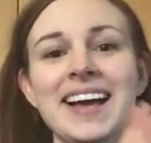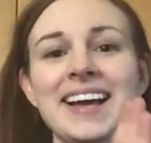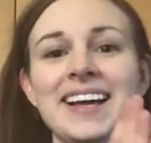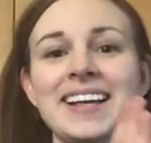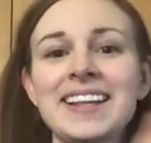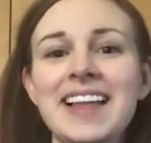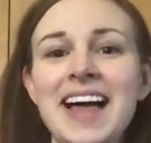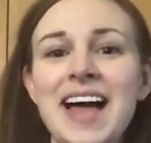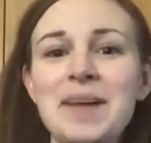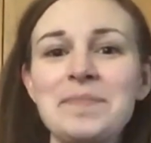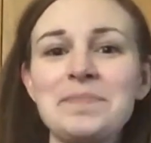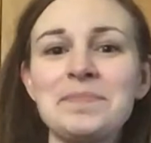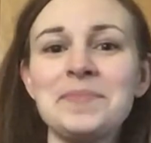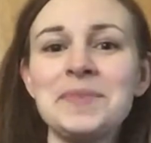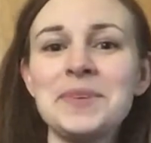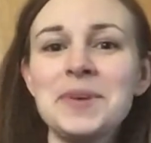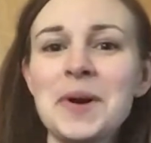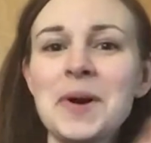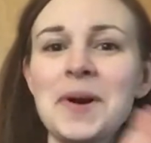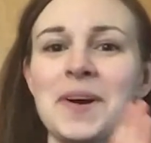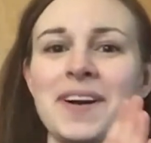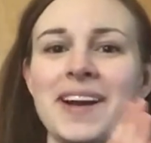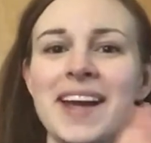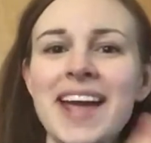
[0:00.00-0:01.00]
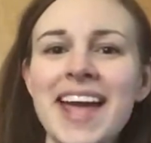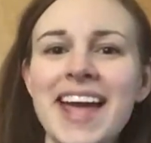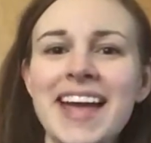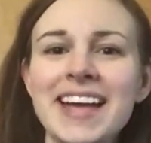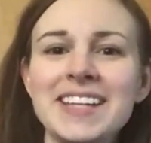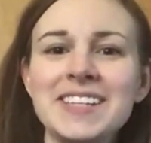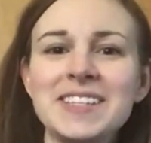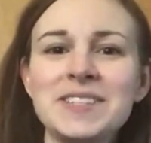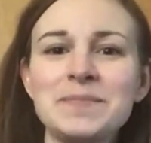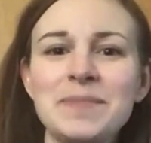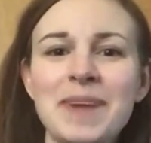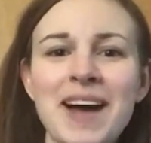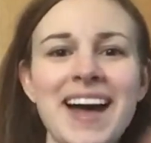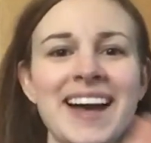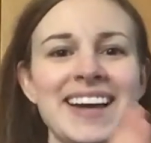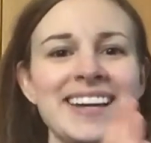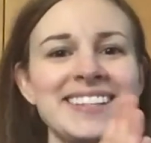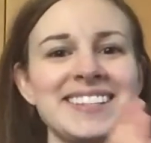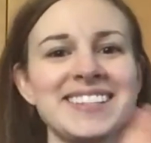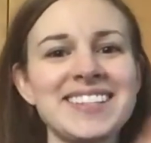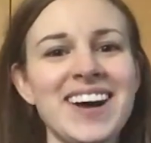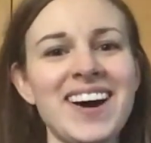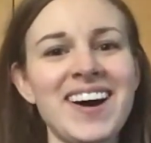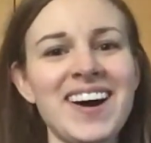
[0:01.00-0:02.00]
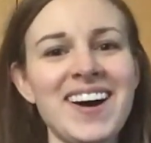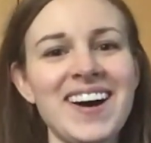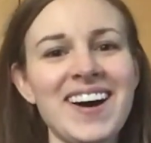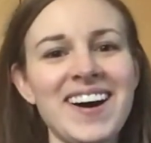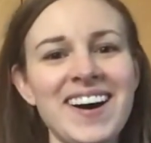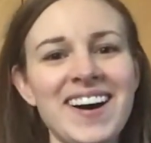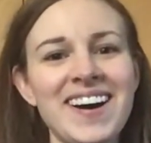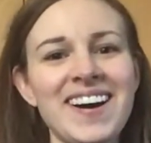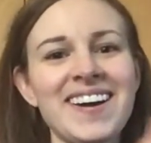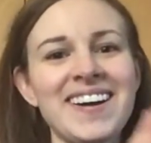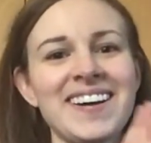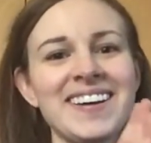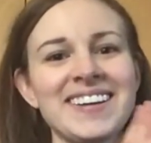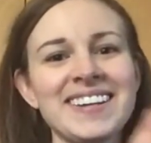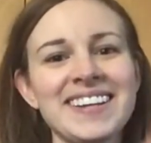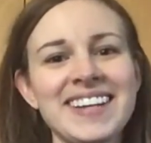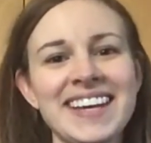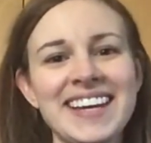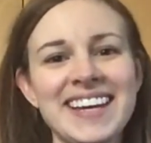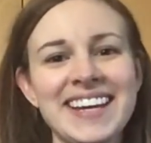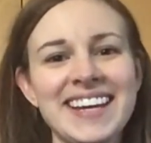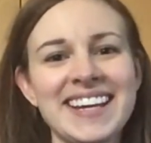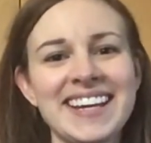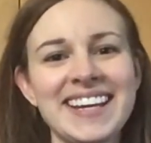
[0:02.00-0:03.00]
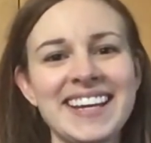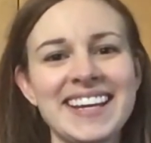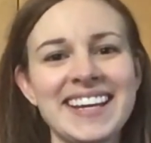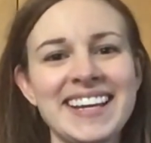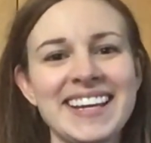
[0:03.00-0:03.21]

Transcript: Clap your hands, my darling.